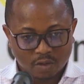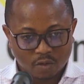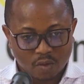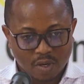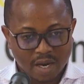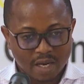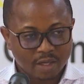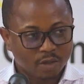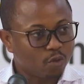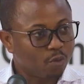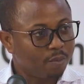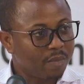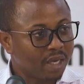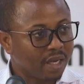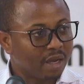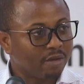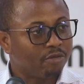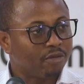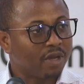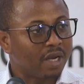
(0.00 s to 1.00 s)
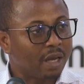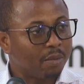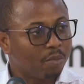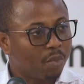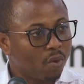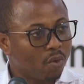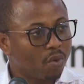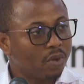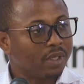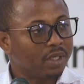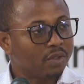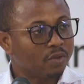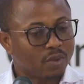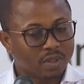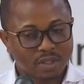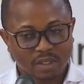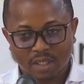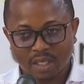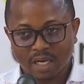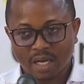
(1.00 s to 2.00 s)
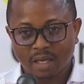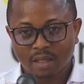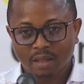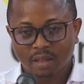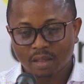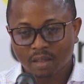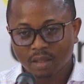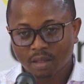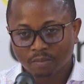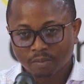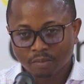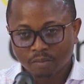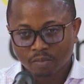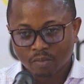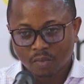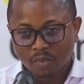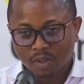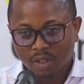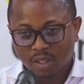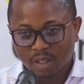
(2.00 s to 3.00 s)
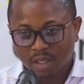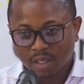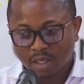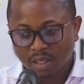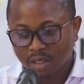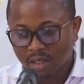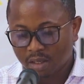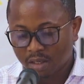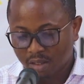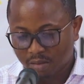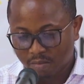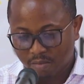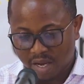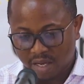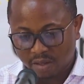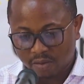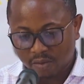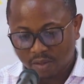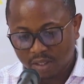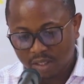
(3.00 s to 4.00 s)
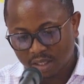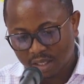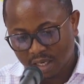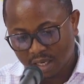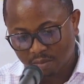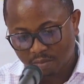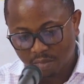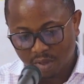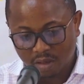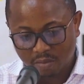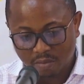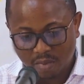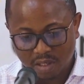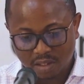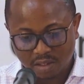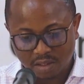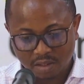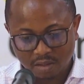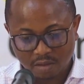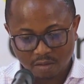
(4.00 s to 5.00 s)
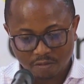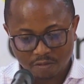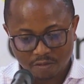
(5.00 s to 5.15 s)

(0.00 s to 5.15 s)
trying to make available on the 29th. My colleague had made mention